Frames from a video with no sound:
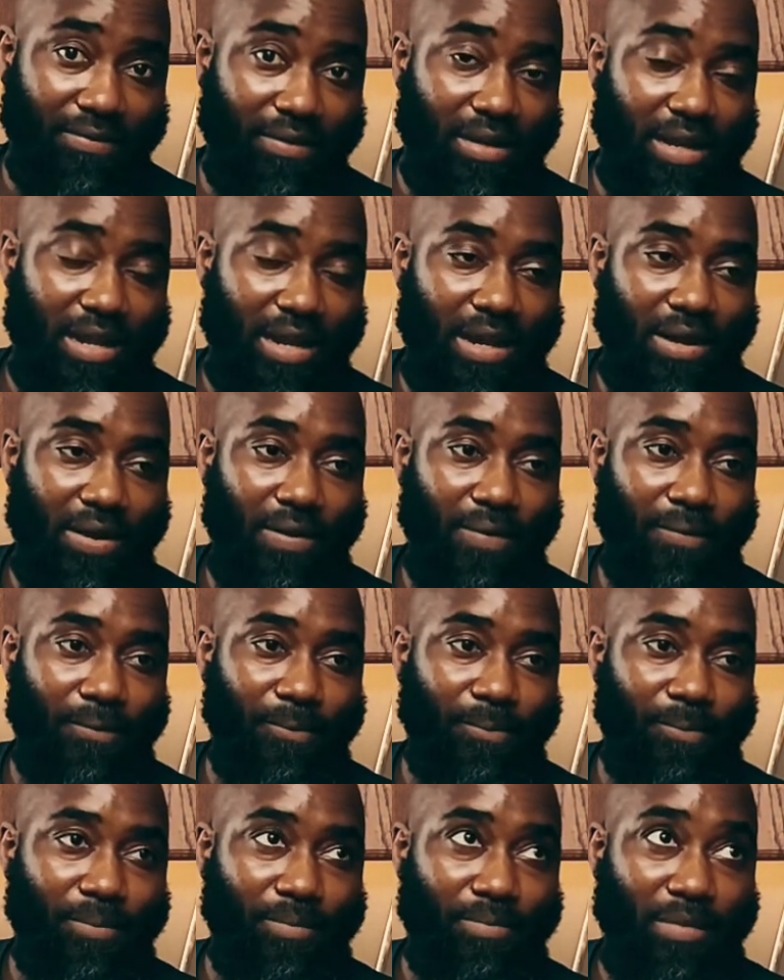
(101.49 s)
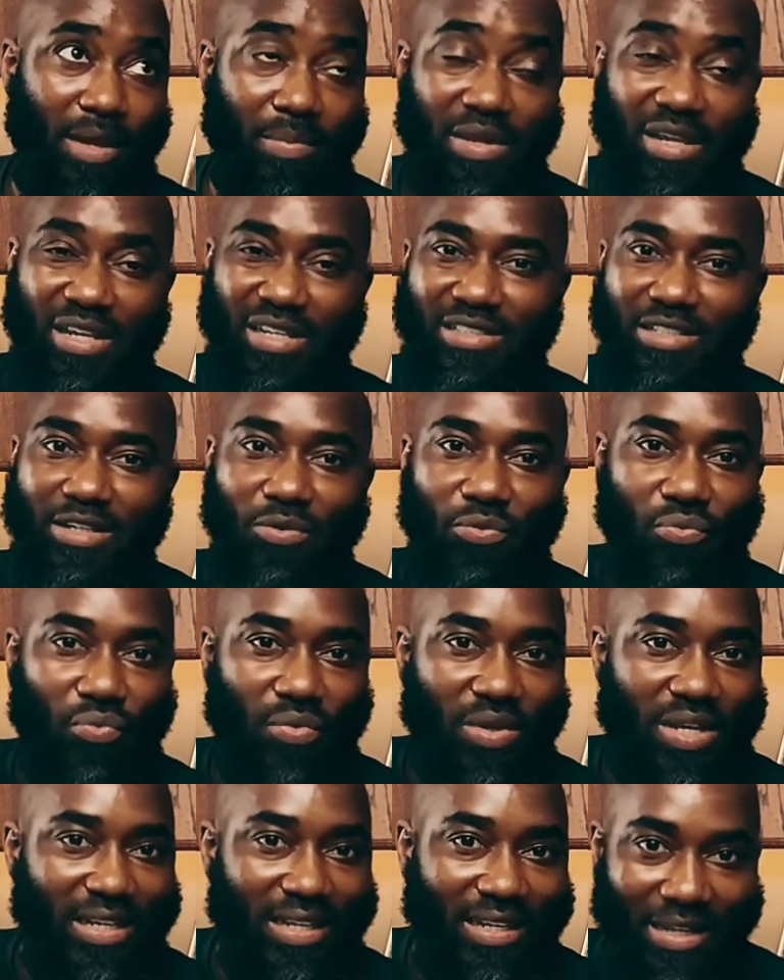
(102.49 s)
Now, maybe it's a
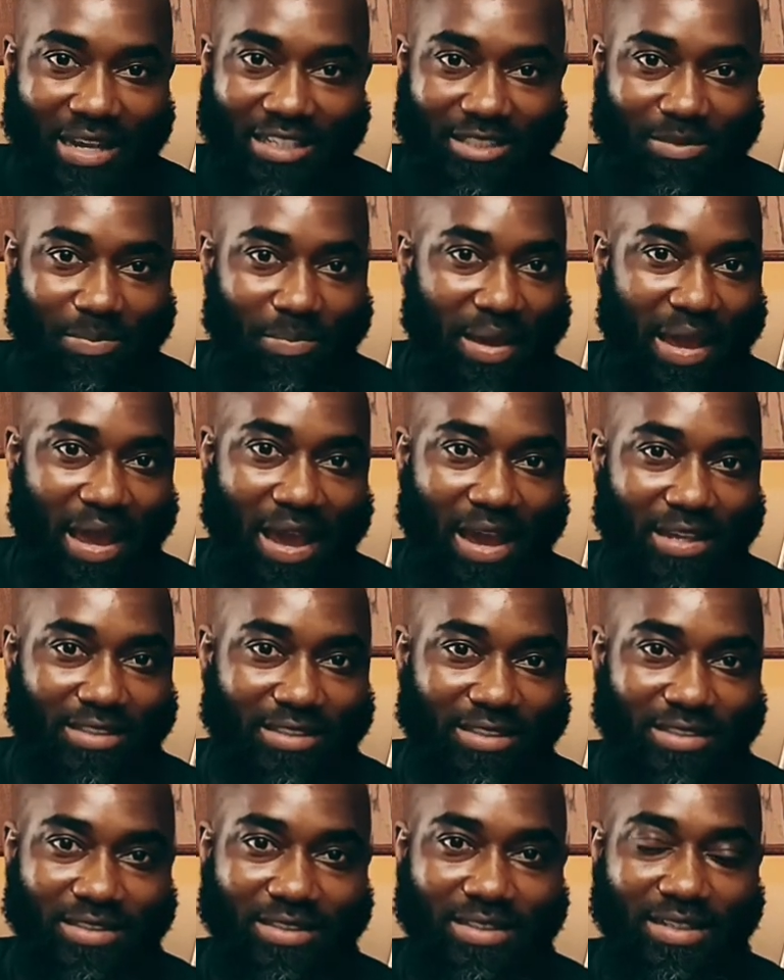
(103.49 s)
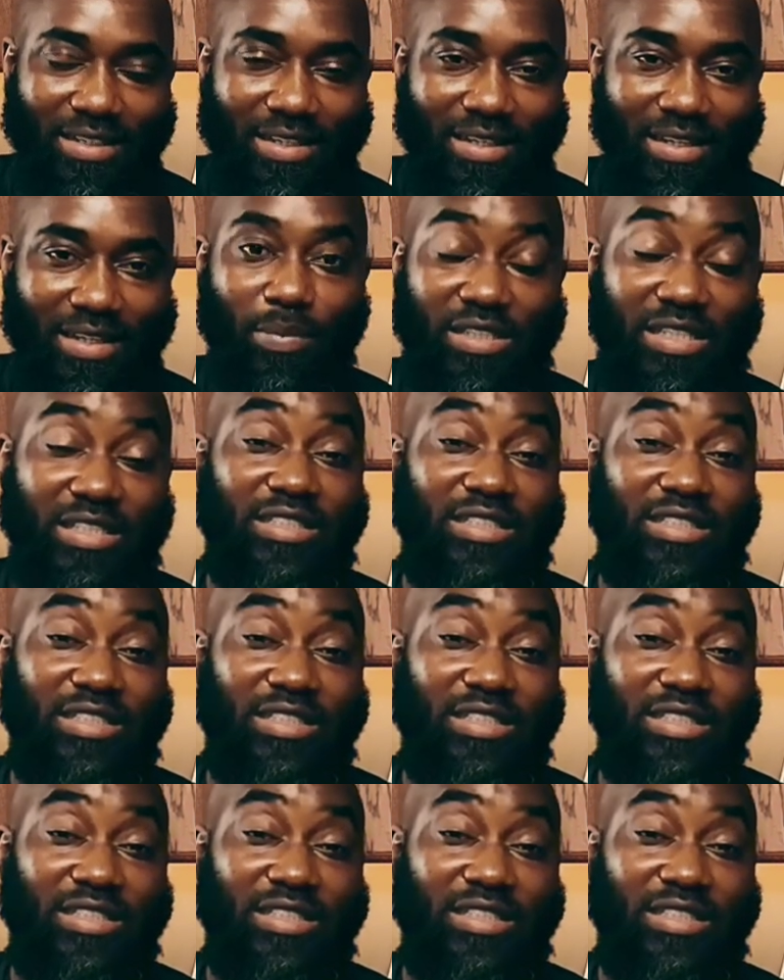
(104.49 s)
week that's passed, but